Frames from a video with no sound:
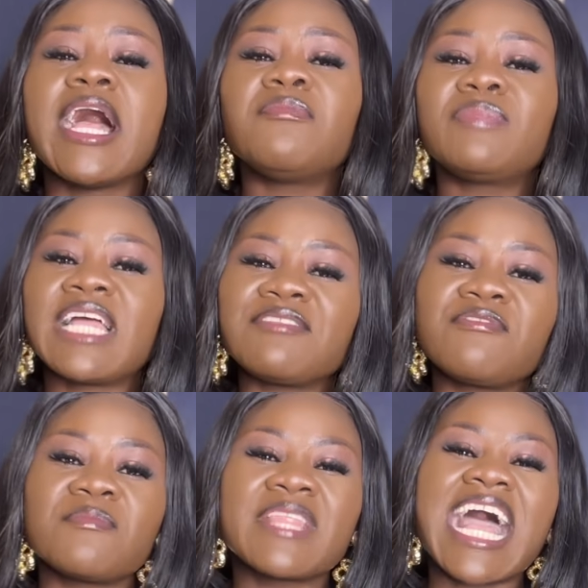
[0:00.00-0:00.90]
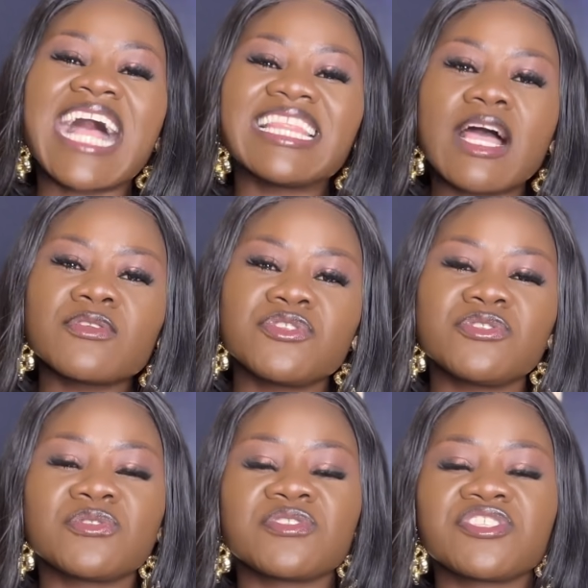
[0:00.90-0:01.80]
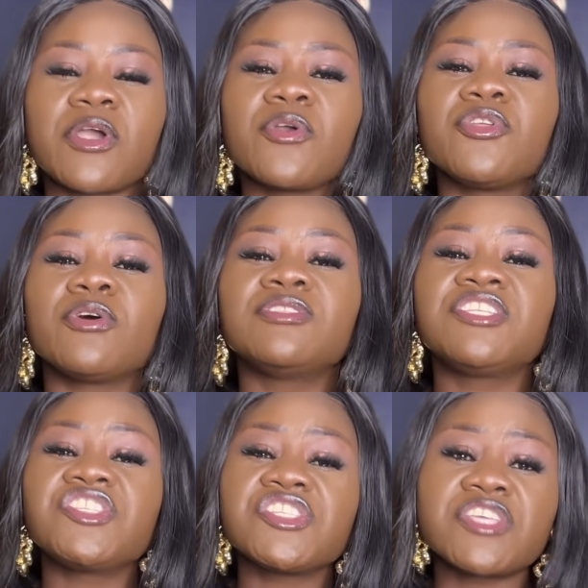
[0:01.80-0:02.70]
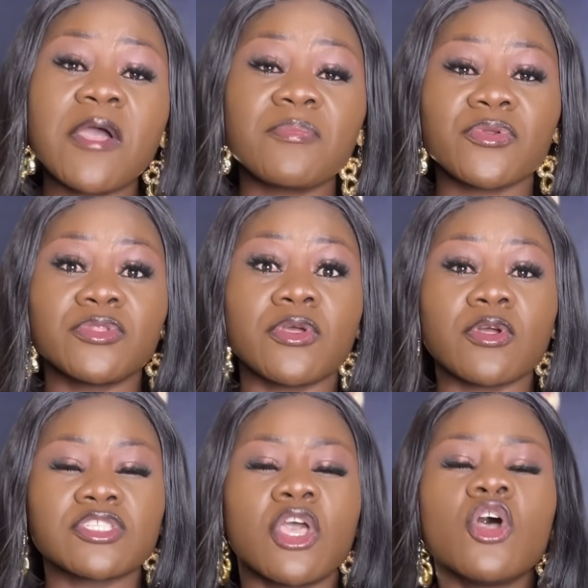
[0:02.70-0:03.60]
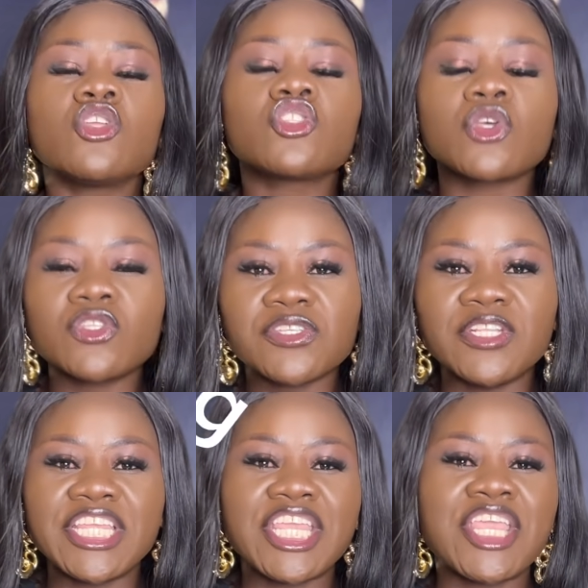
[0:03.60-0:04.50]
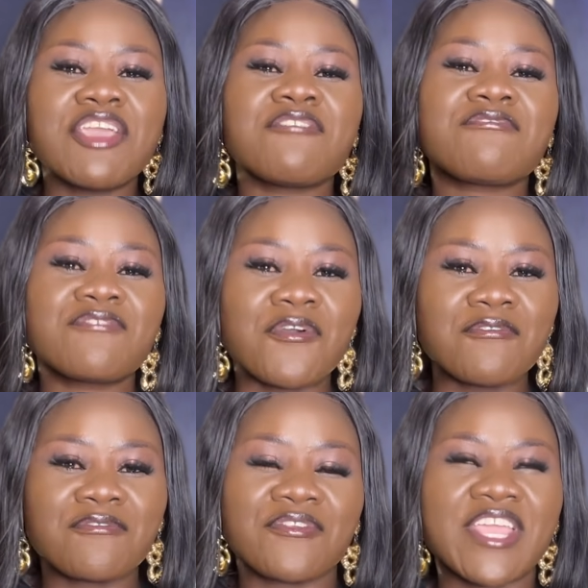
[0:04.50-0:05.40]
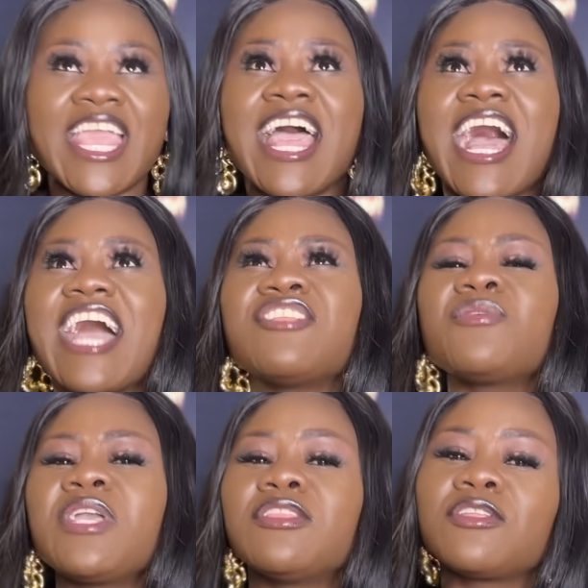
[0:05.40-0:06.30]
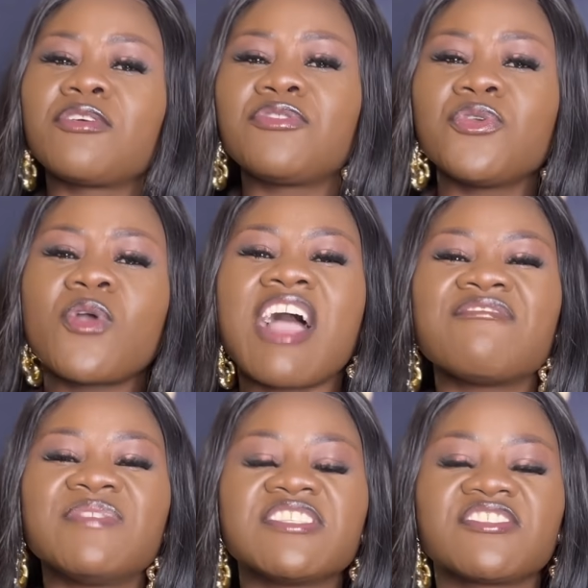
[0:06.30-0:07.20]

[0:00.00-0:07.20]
a platform that allows you to sell your digital product totally for free. I know a lot of you have been